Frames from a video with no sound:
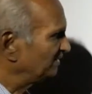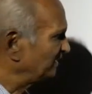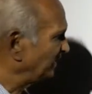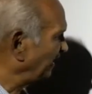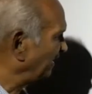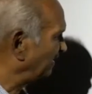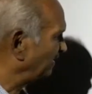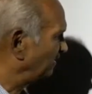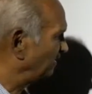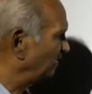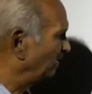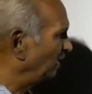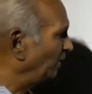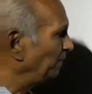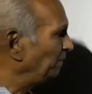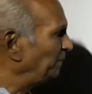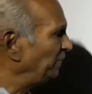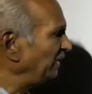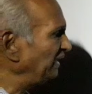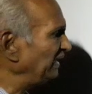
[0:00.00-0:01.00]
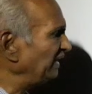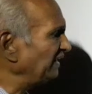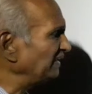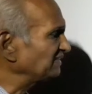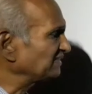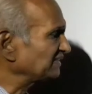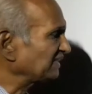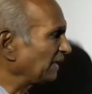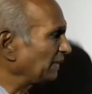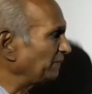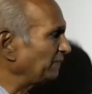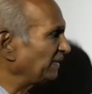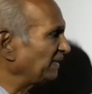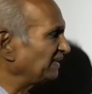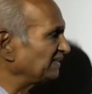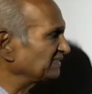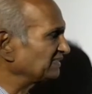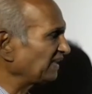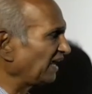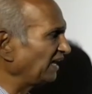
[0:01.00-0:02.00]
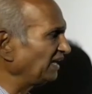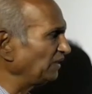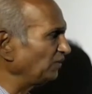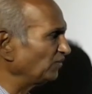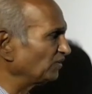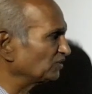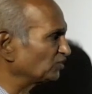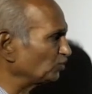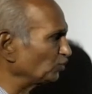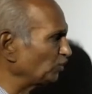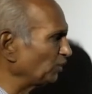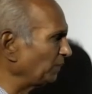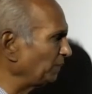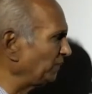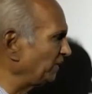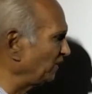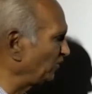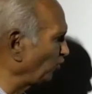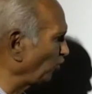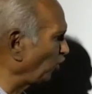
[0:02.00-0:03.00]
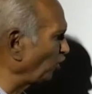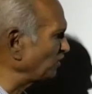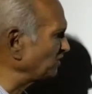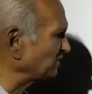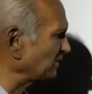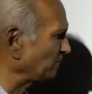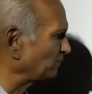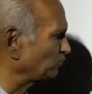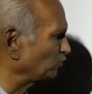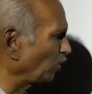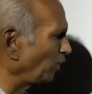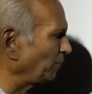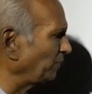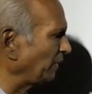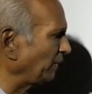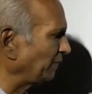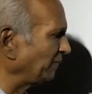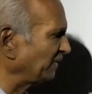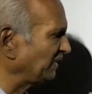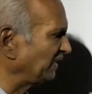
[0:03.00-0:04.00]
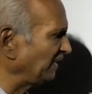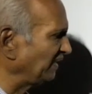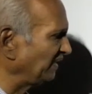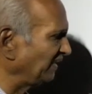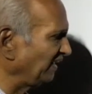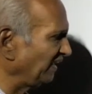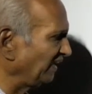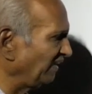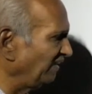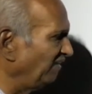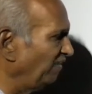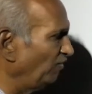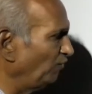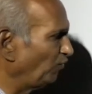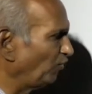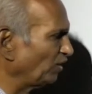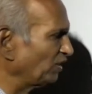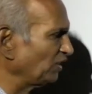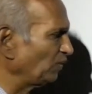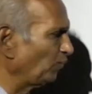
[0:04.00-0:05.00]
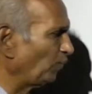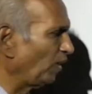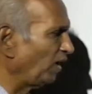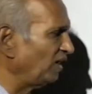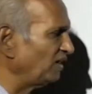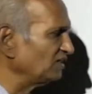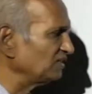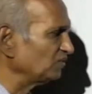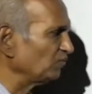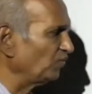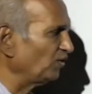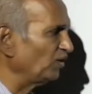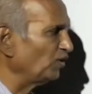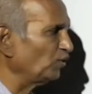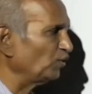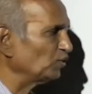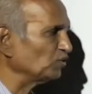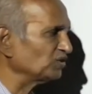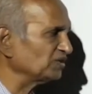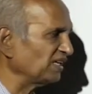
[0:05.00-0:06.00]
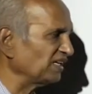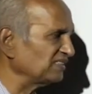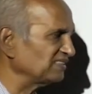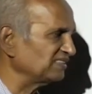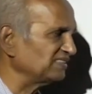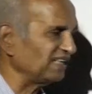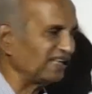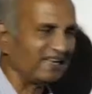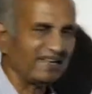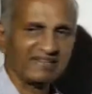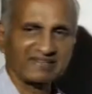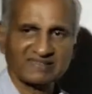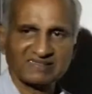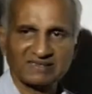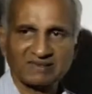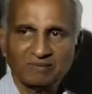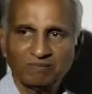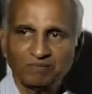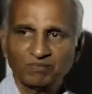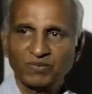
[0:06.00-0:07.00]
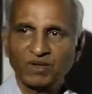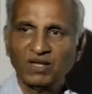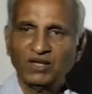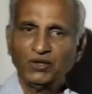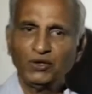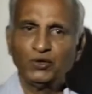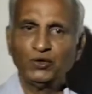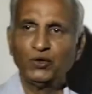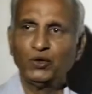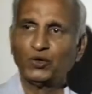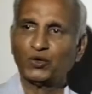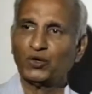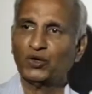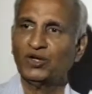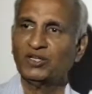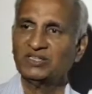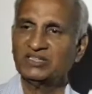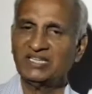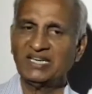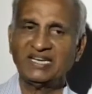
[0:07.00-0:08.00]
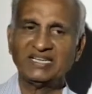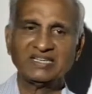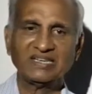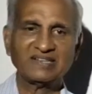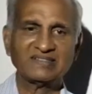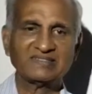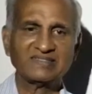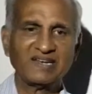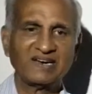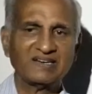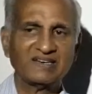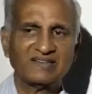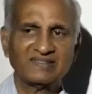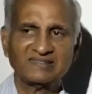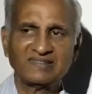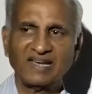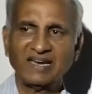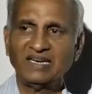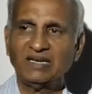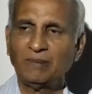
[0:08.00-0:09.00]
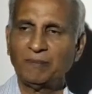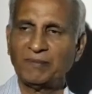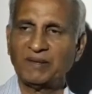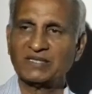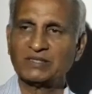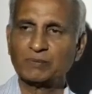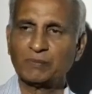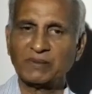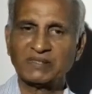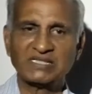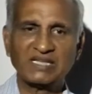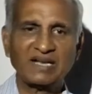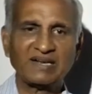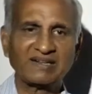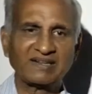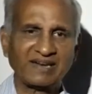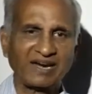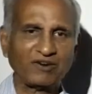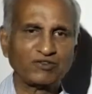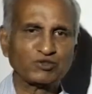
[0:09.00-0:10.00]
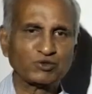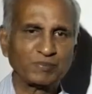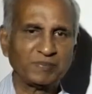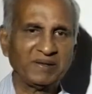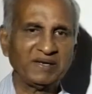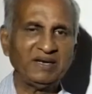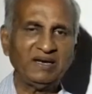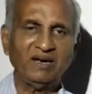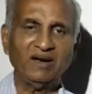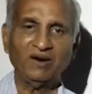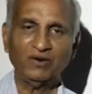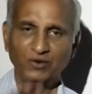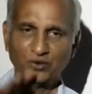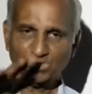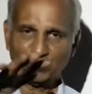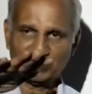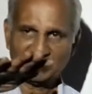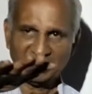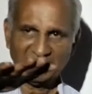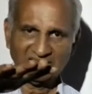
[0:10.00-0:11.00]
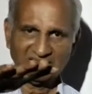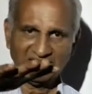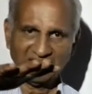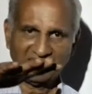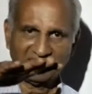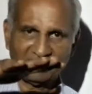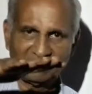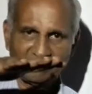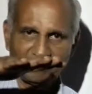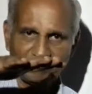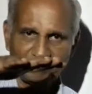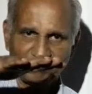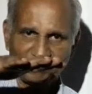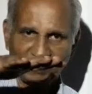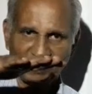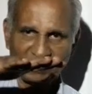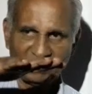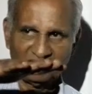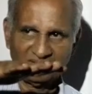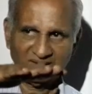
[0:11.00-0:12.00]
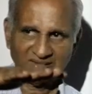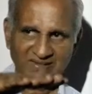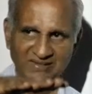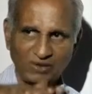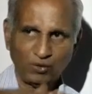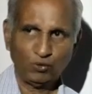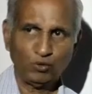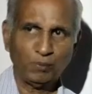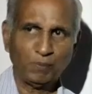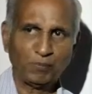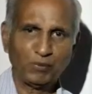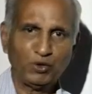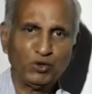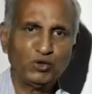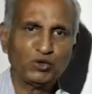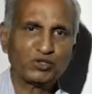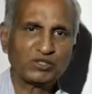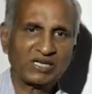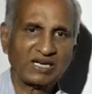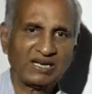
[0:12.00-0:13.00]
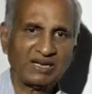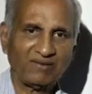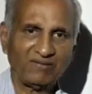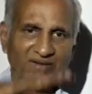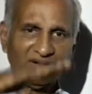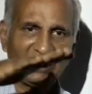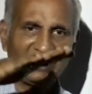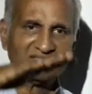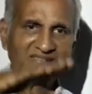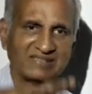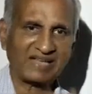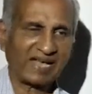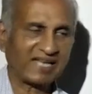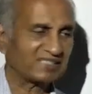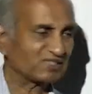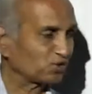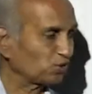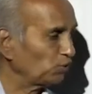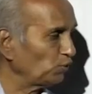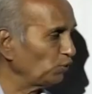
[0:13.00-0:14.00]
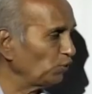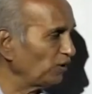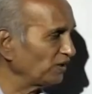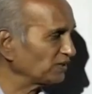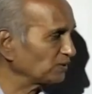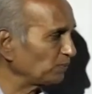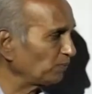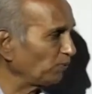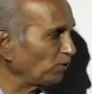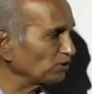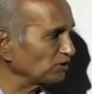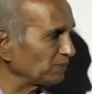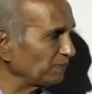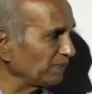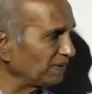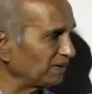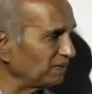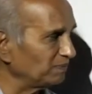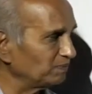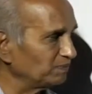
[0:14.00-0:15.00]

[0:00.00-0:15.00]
Then, buildings can be designed with suitable noise absorbing material for the walls, windows and ceilings. You know, theatres are designed by special craftsmen to see that the sound pollution level is as low as possible.